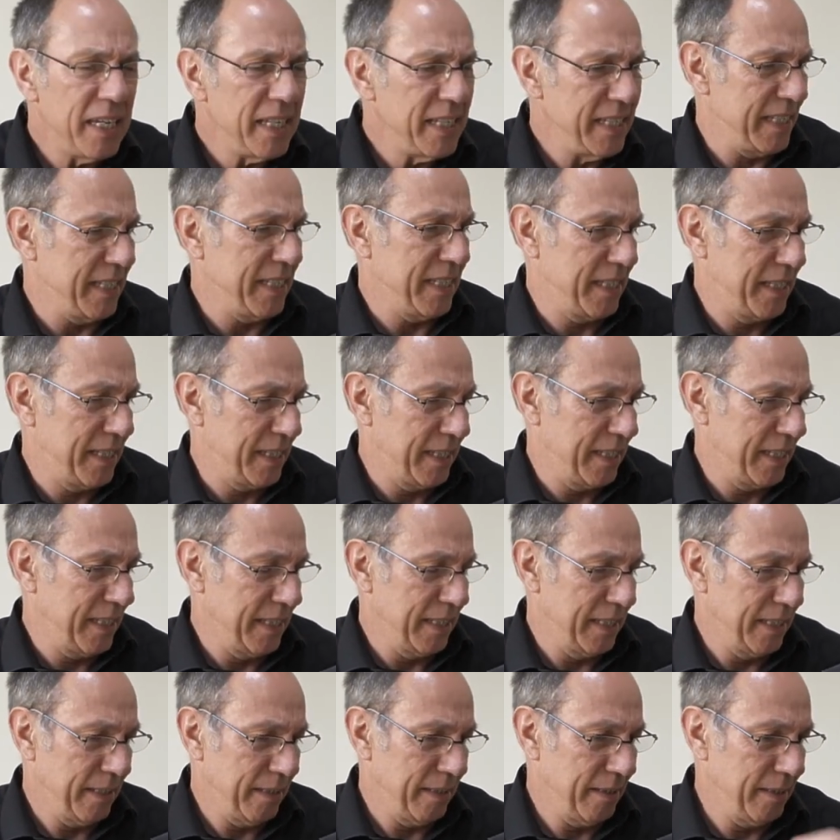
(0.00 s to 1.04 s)

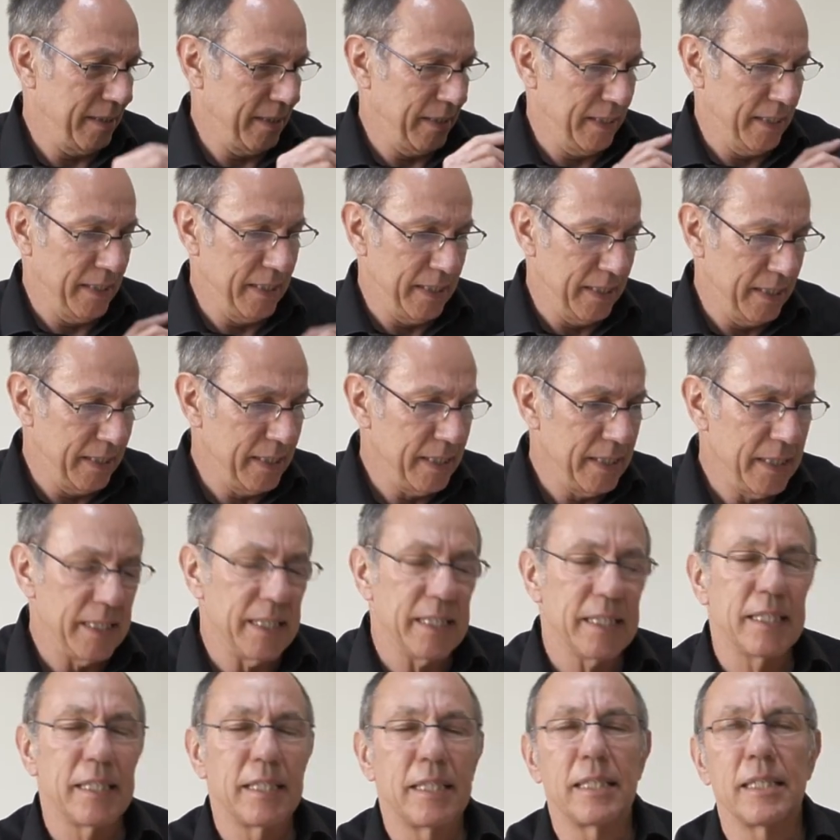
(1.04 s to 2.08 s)

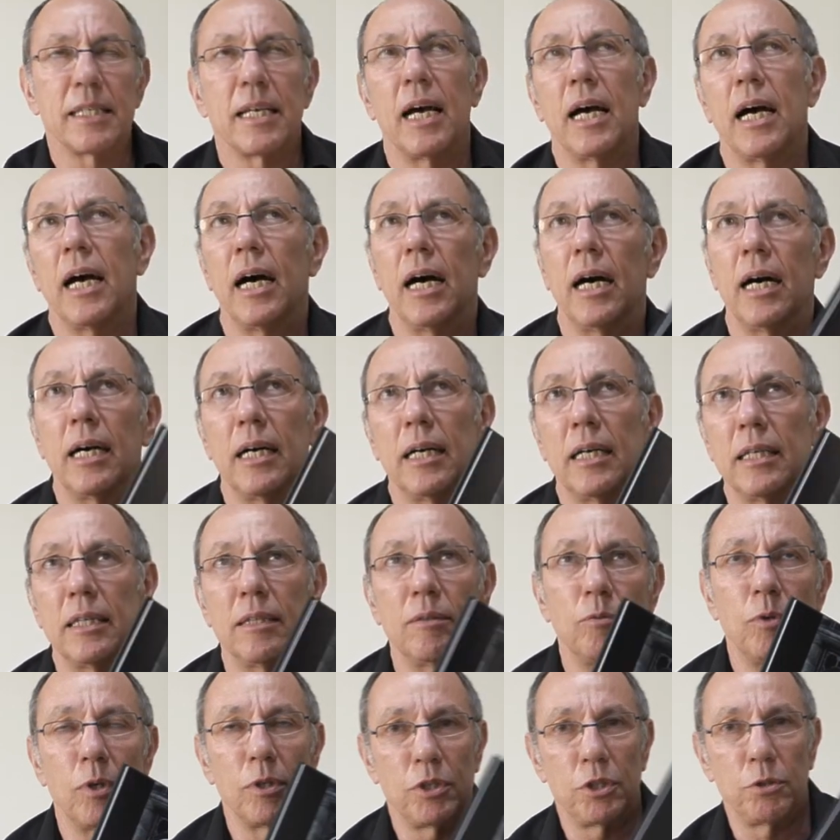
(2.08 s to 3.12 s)

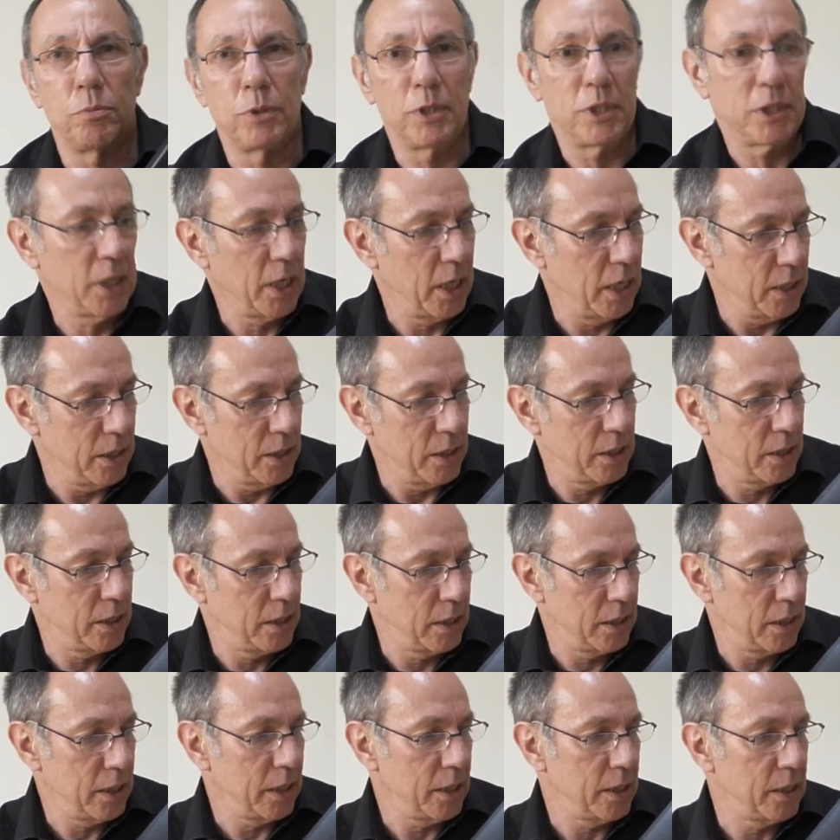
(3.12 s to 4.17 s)

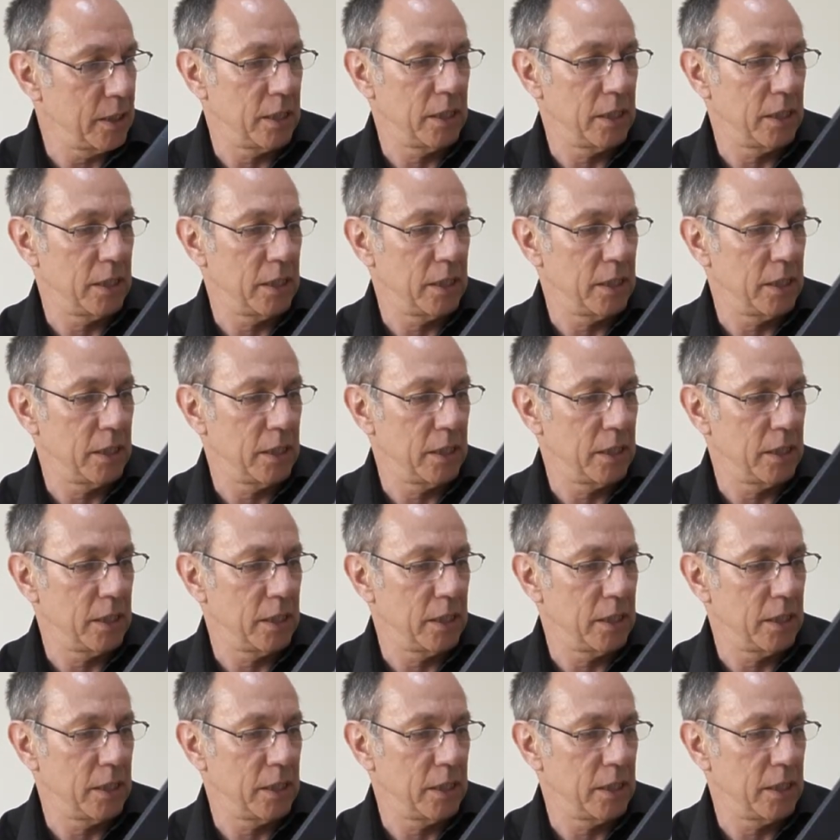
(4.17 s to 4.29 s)
six,